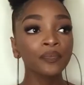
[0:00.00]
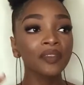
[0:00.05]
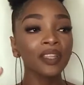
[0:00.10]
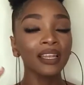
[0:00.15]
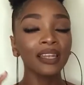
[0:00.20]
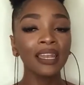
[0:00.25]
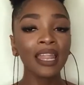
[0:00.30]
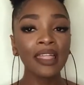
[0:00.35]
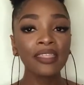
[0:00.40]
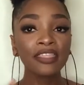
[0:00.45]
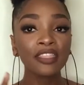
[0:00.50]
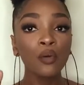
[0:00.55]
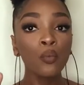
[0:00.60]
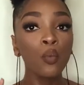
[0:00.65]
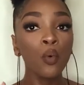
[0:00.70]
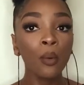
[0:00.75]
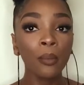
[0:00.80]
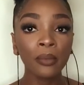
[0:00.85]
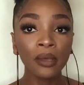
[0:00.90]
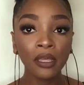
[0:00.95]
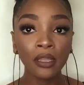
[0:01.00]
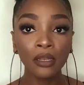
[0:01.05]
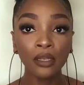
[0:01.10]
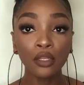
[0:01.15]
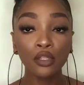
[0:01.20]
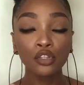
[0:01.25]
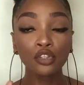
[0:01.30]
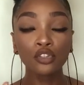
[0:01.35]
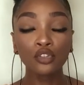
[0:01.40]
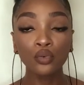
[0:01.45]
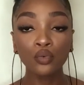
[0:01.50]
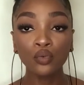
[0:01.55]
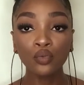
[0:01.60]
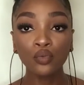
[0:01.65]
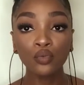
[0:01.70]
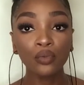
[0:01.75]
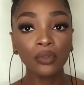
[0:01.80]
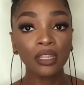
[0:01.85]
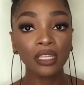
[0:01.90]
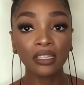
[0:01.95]
let the woman
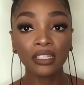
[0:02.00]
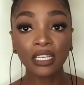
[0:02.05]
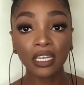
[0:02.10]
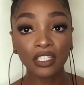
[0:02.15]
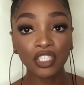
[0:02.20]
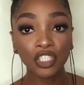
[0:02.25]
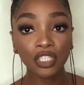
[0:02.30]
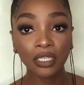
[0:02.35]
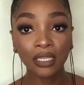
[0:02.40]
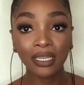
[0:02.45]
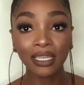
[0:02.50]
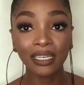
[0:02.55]
do the touching